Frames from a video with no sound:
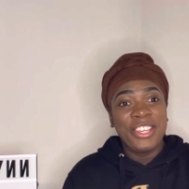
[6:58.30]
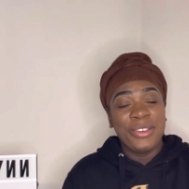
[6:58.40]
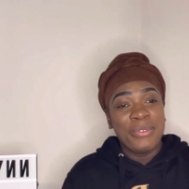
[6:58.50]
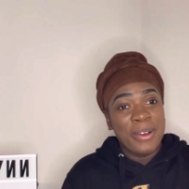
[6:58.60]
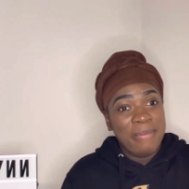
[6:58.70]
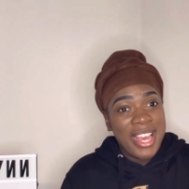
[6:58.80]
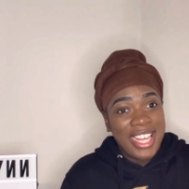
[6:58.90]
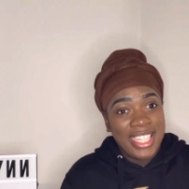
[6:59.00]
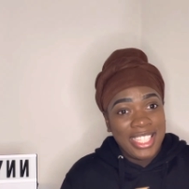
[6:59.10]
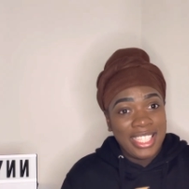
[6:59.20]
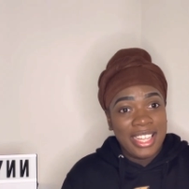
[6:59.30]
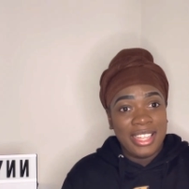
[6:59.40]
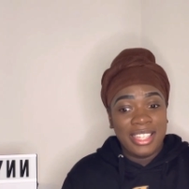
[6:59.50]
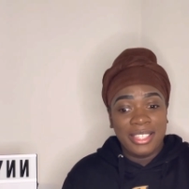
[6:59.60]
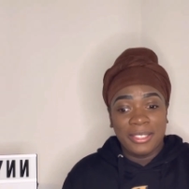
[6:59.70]
you won't pass
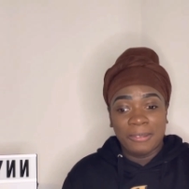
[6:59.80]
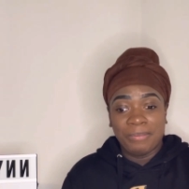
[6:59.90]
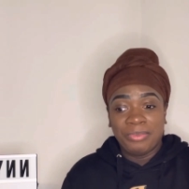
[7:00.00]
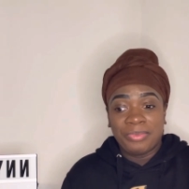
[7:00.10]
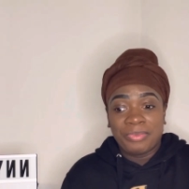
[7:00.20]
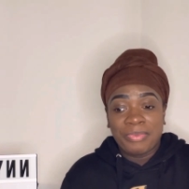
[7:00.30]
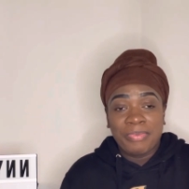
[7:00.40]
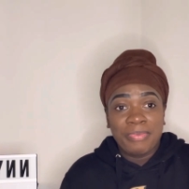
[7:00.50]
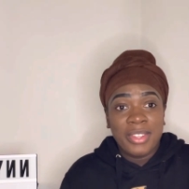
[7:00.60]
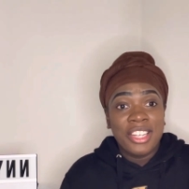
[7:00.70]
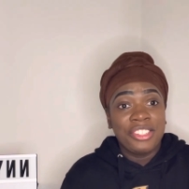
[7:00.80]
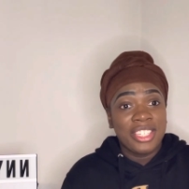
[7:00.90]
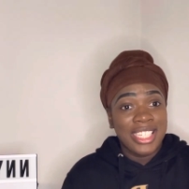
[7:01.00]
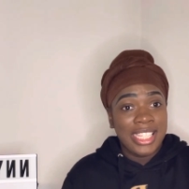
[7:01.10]
um, a drug